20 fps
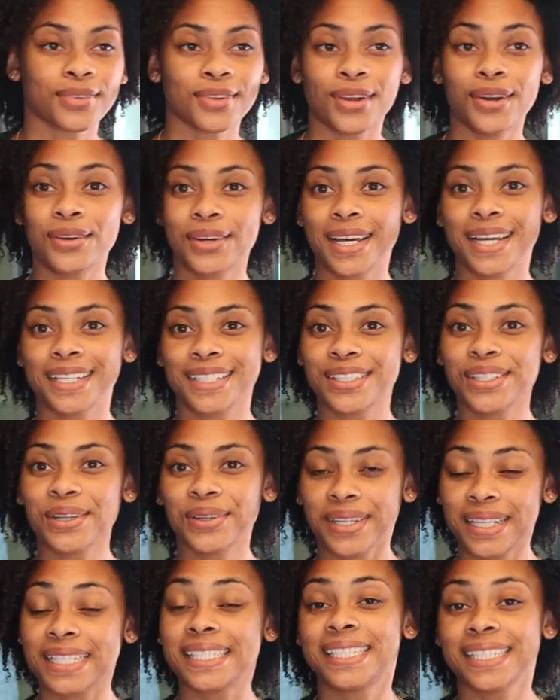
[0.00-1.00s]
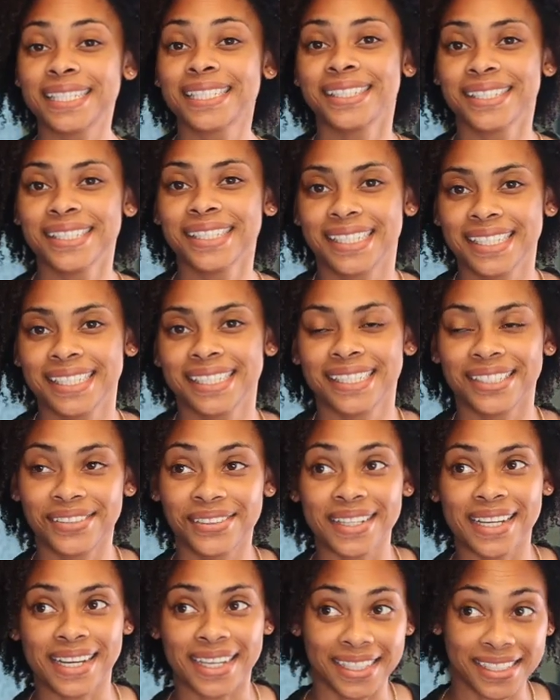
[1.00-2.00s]
Okay, so it did look good,
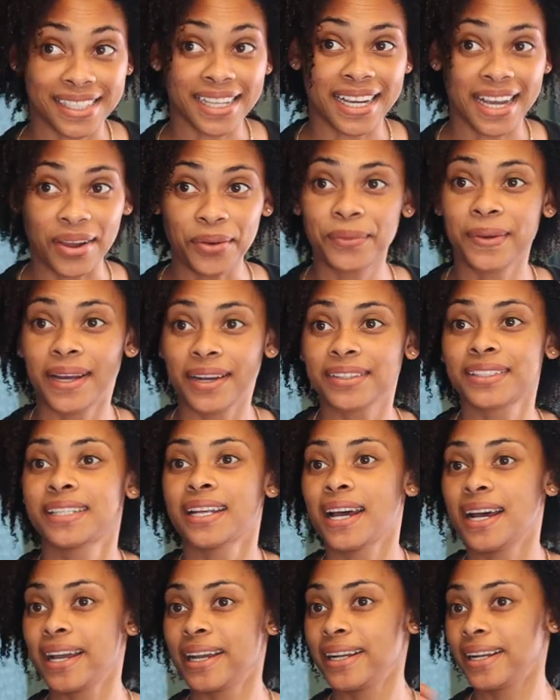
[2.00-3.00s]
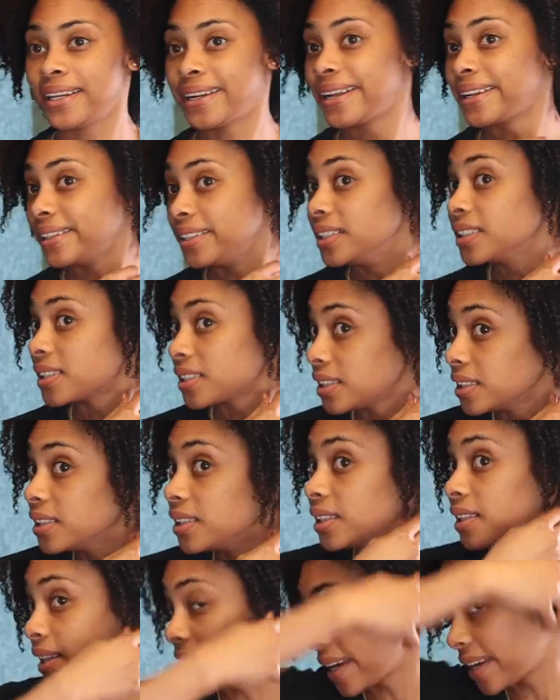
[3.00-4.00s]
you guys. Like, I went outside and I looked in
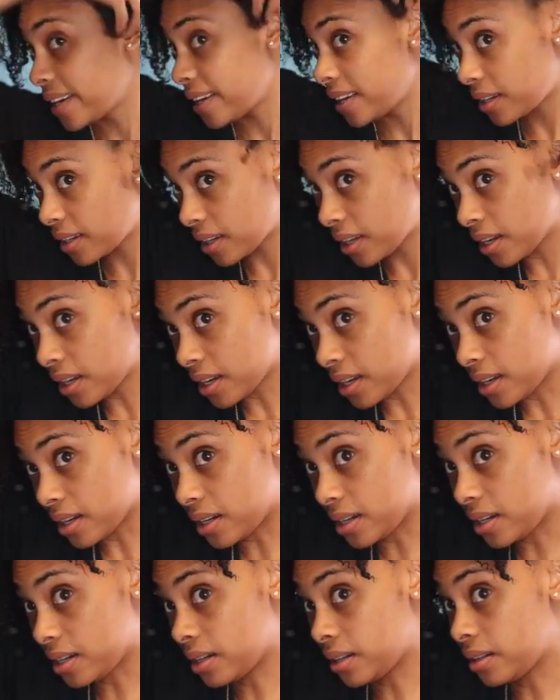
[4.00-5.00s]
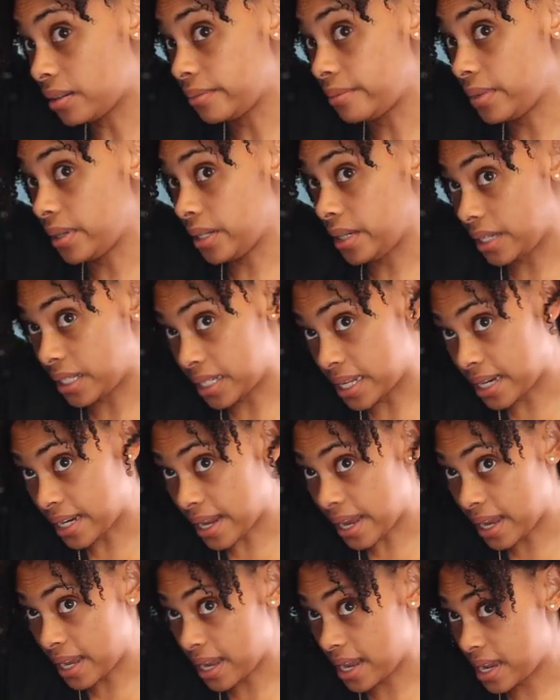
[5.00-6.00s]
the lighting, in the
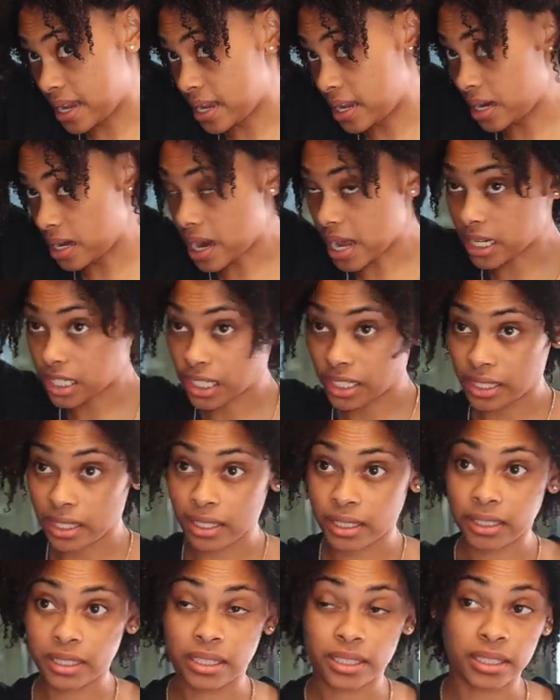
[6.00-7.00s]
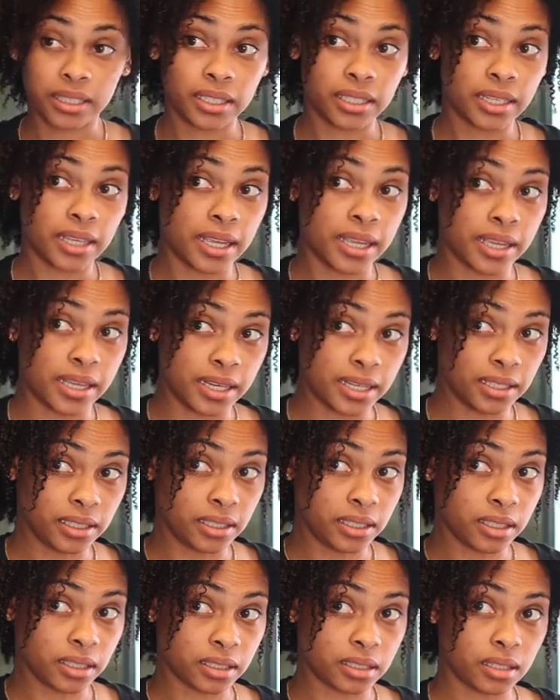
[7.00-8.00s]
sunlight, and it actually did look good, and it
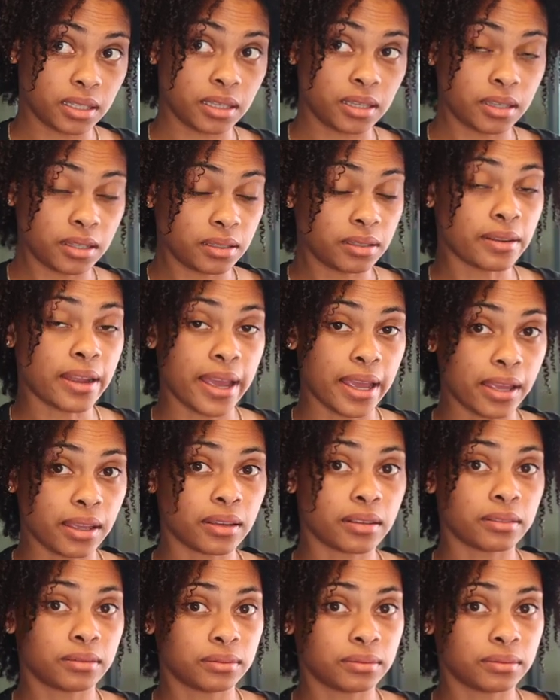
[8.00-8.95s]
looked like